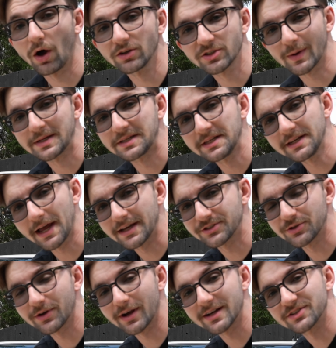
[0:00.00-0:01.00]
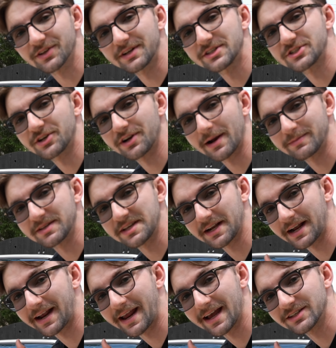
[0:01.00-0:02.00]
Also, I did ask you guys on Instagram to
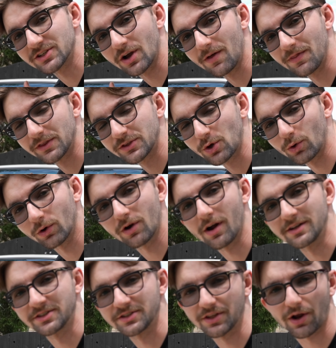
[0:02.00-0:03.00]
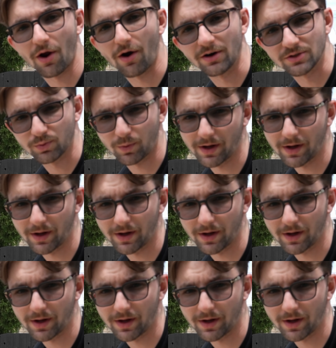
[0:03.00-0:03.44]
take a guess on the total cost of the car as